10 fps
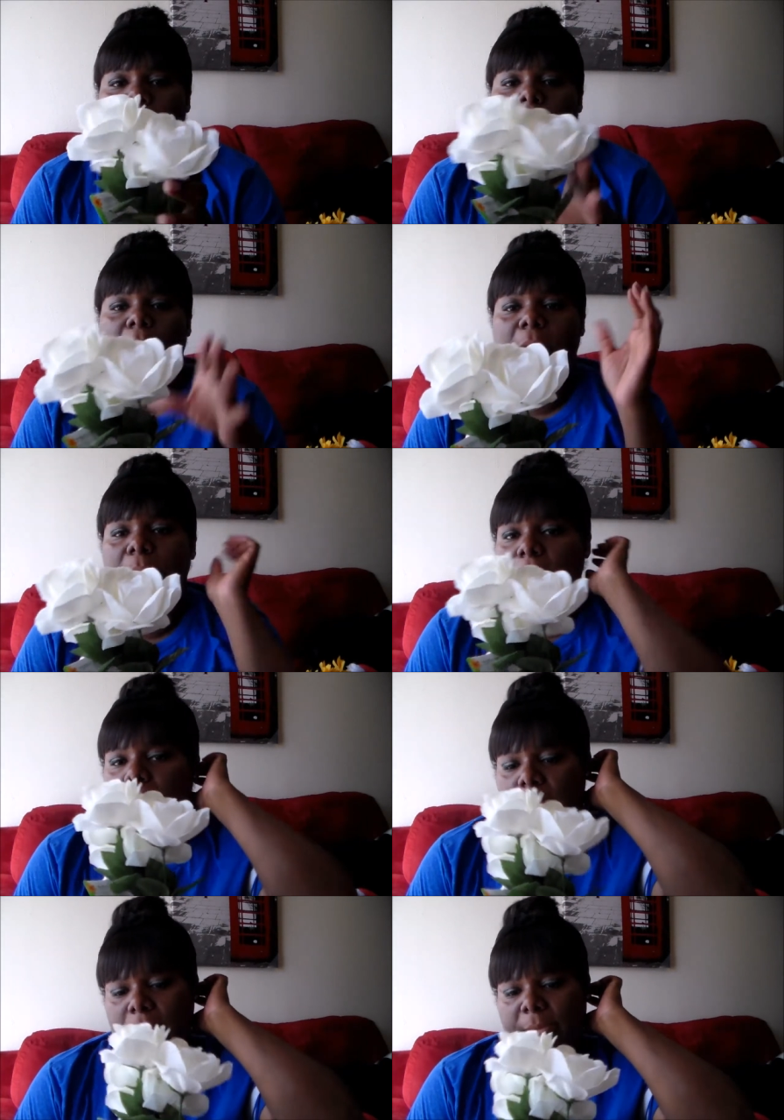they were really pretty,
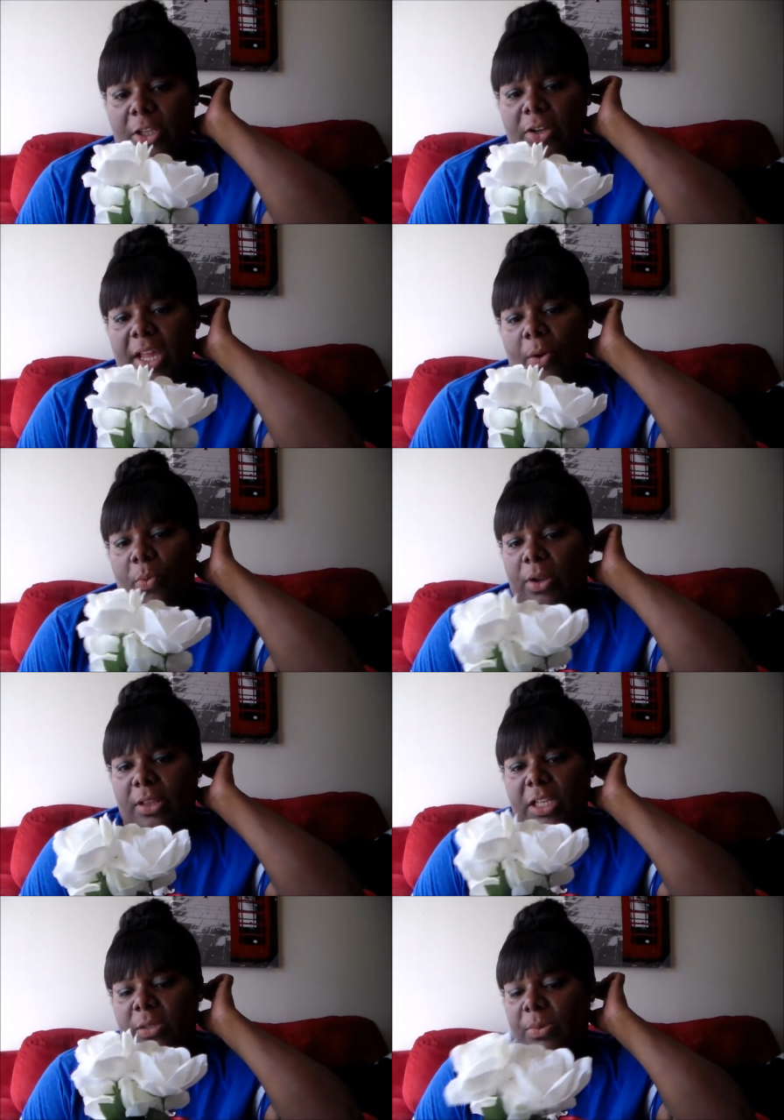but um, they only had one
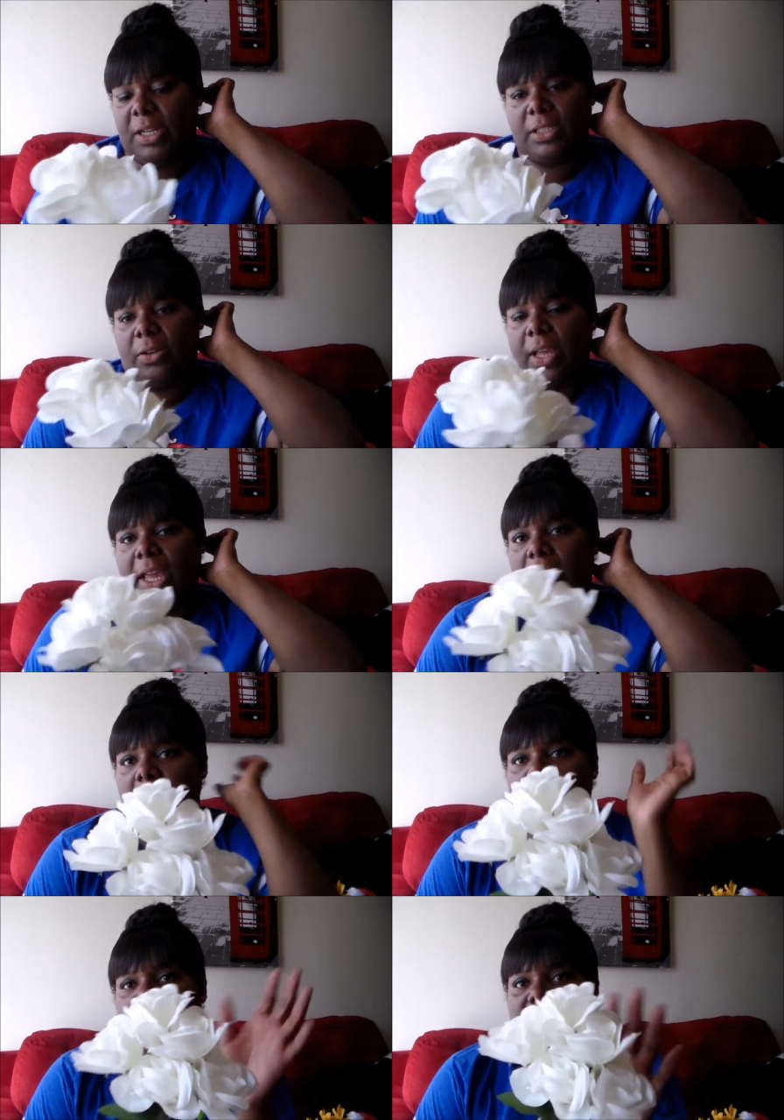of these, but that's okay.
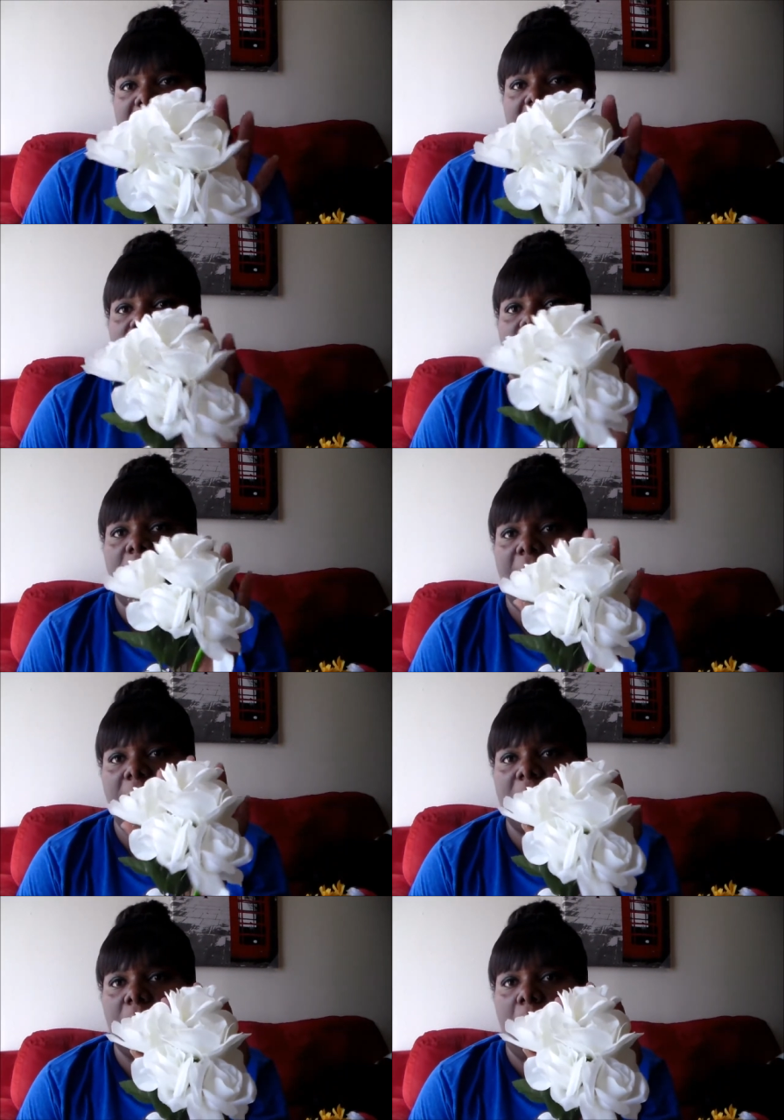I just need it for like a